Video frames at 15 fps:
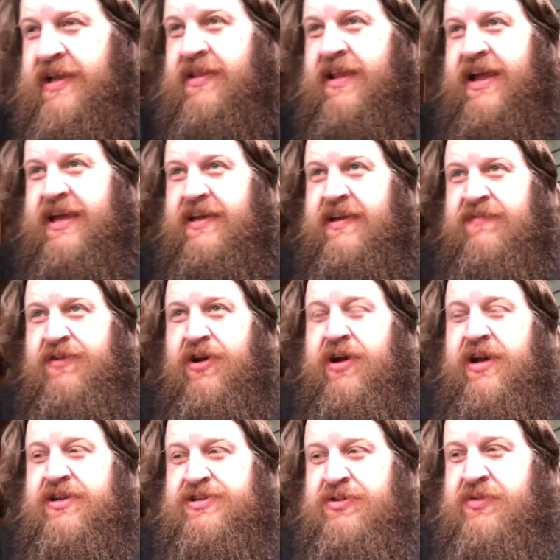like, if you're
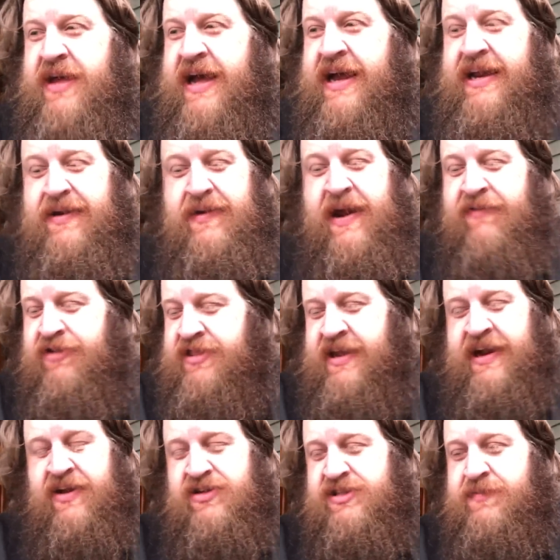going to do that, everything
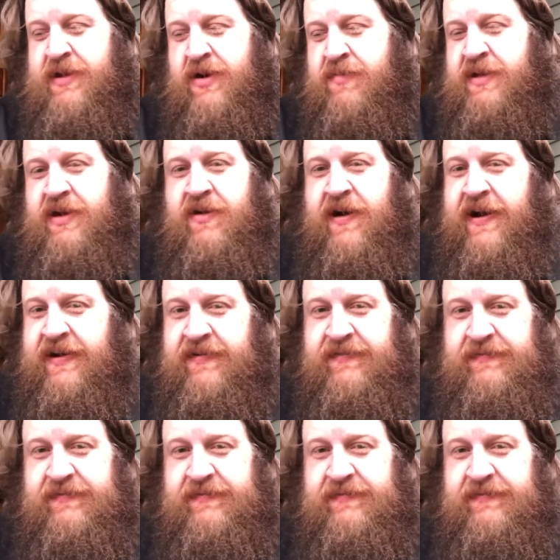else better be great.